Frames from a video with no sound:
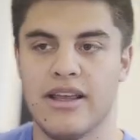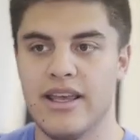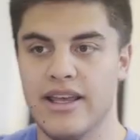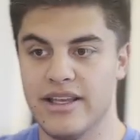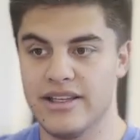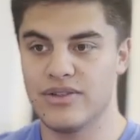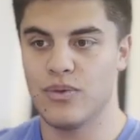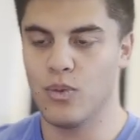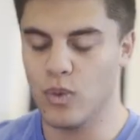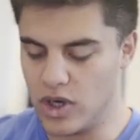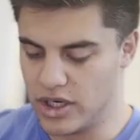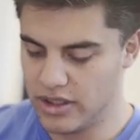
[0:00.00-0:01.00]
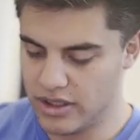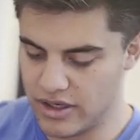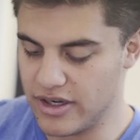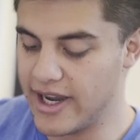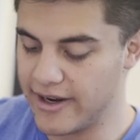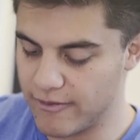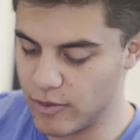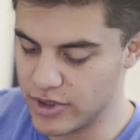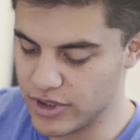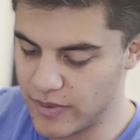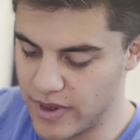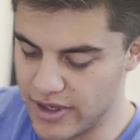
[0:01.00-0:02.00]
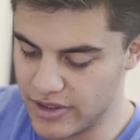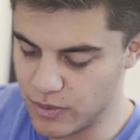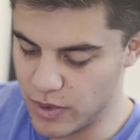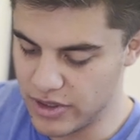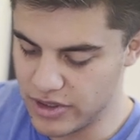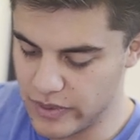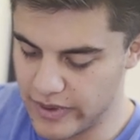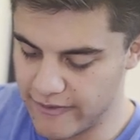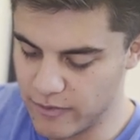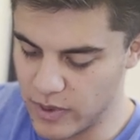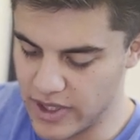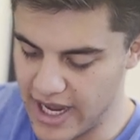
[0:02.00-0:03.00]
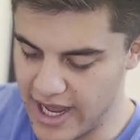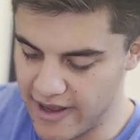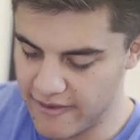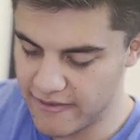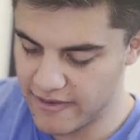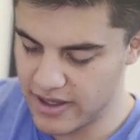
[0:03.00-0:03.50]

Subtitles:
is 1, or negative 1 squared is 1, so we have 1/2.